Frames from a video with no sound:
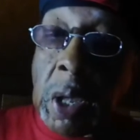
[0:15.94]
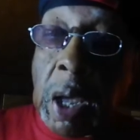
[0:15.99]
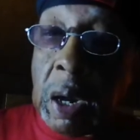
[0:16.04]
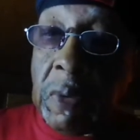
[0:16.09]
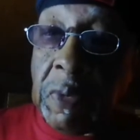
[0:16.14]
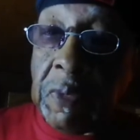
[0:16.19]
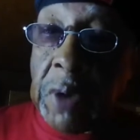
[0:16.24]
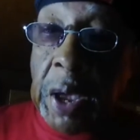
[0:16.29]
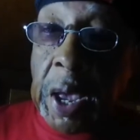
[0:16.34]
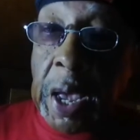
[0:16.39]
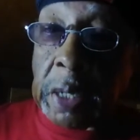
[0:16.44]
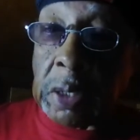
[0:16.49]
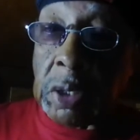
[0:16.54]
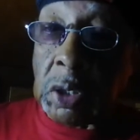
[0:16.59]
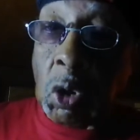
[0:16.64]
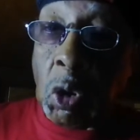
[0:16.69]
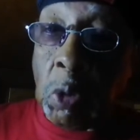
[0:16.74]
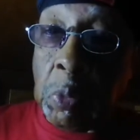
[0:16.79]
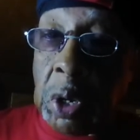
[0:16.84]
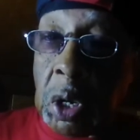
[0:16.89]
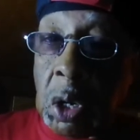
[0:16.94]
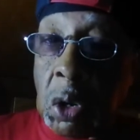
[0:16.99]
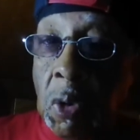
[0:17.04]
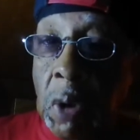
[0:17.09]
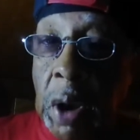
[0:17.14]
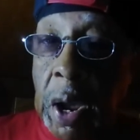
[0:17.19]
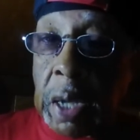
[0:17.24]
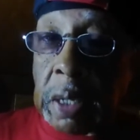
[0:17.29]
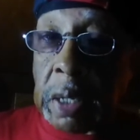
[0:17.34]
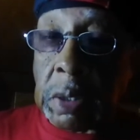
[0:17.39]
kind of fast. It's going to be a
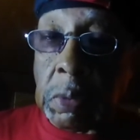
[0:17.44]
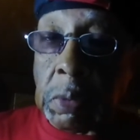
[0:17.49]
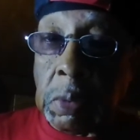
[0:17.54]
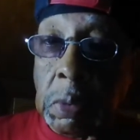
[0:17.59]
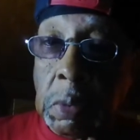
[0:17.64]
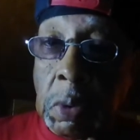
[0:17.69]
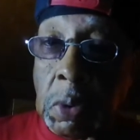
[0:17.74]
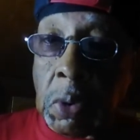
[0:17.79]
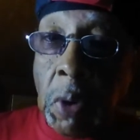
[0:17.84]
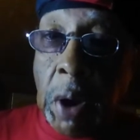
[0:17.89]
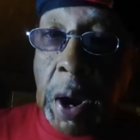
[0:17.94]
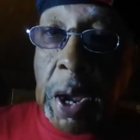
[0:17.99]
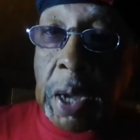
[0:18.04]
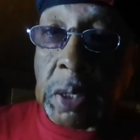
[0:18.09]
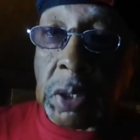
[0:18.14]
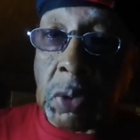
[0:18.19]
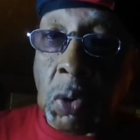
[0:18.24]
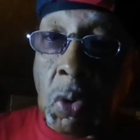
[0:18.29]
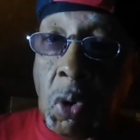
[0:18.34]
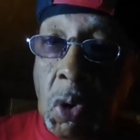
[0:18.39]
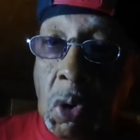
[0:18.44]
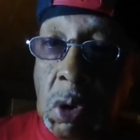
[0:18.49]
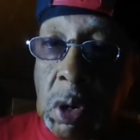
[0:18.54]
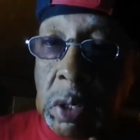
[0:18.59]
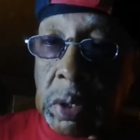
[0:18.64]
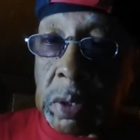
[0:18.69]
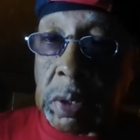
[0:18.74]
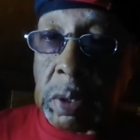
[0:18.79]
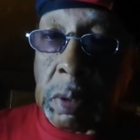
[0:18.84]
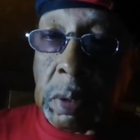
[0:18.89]
crash, crash
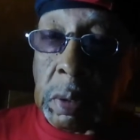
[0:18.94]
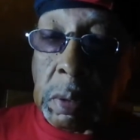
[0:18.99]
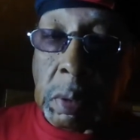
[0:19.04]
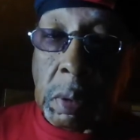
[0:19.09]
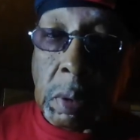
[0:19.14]
course.